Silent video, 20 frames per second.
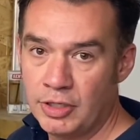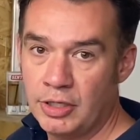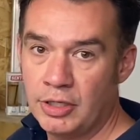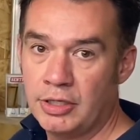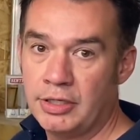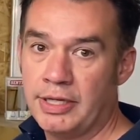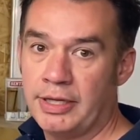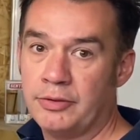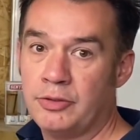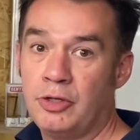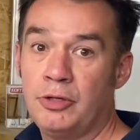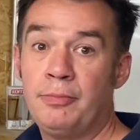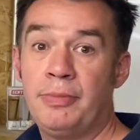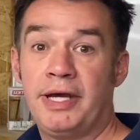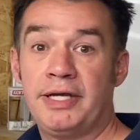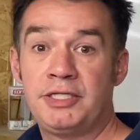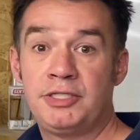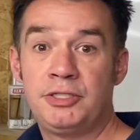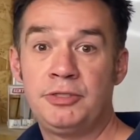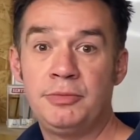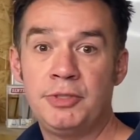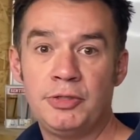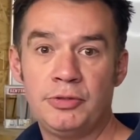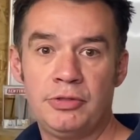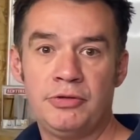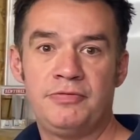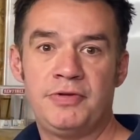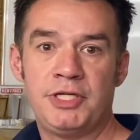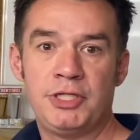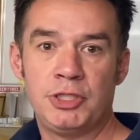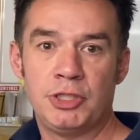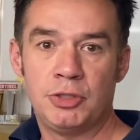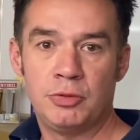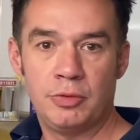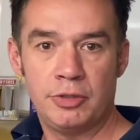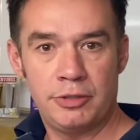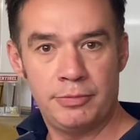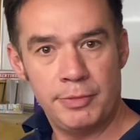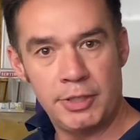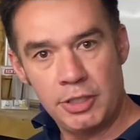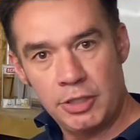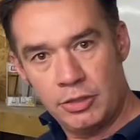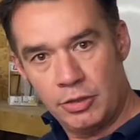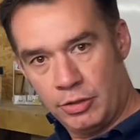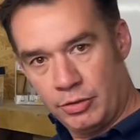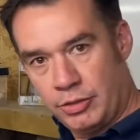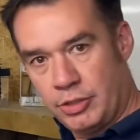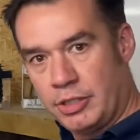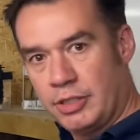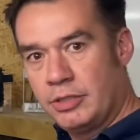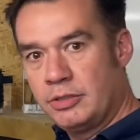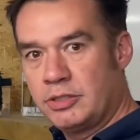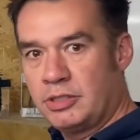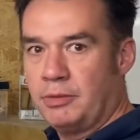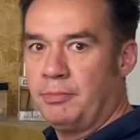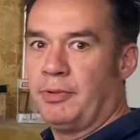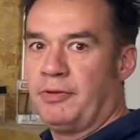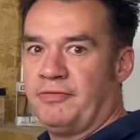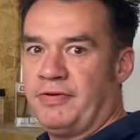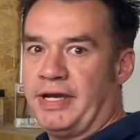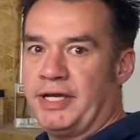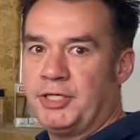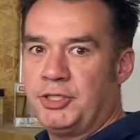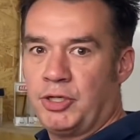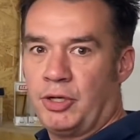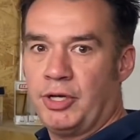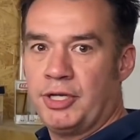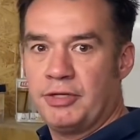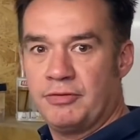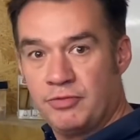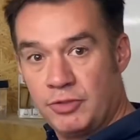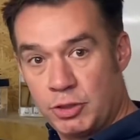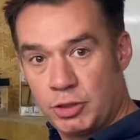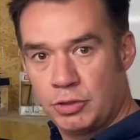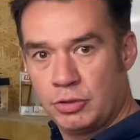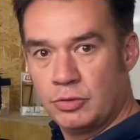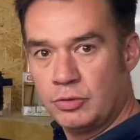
Now, going back to my other video with my other simplified drawing of the two